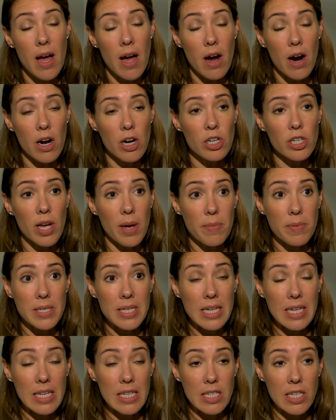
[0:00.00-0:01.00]
our job is
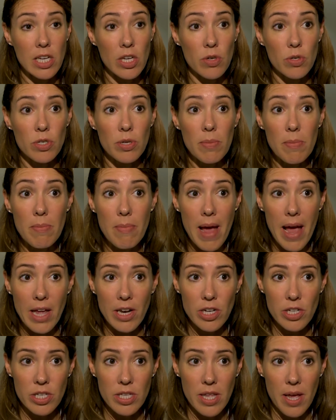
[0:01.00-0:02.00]
to continue to
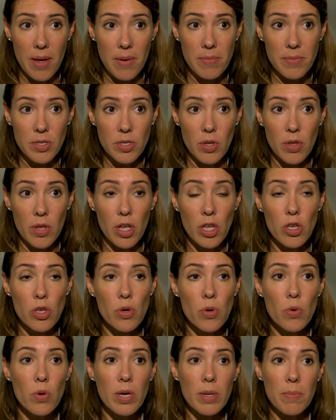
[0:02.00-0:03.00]
manage them so that
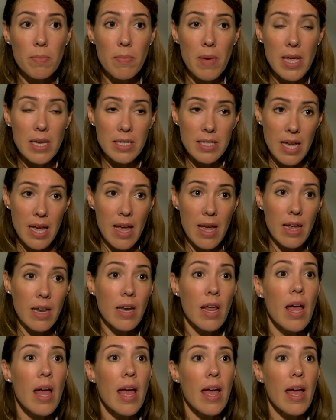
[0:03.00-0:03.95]
you can maintain